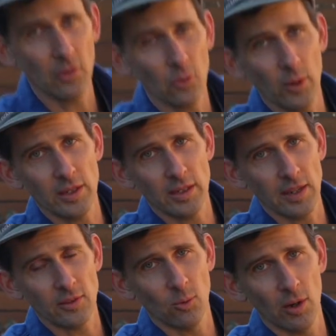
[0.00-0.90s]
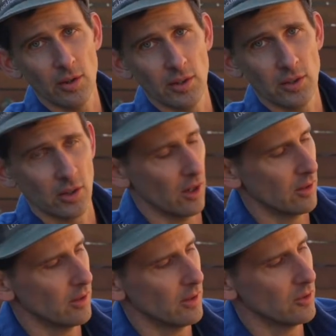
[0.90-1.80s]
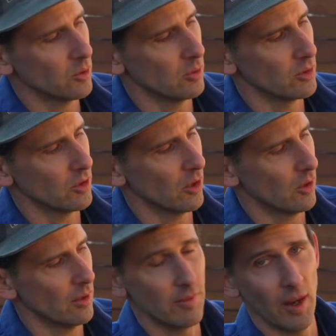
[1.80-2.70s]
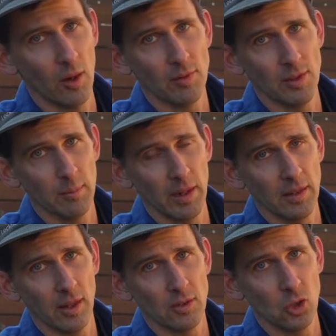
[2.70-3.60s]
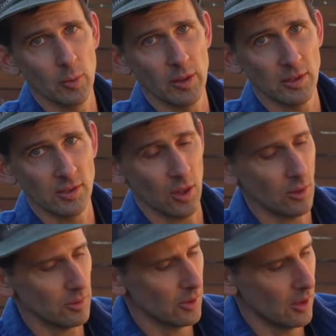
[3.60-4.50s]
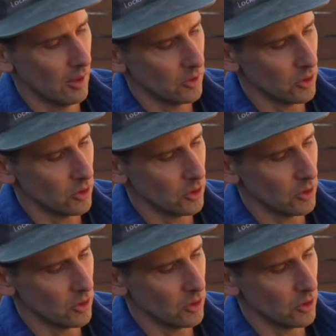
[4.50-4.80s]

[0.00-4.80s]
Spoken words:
way to gate the water in your garden is to install a valve in the main line tubing itself. So you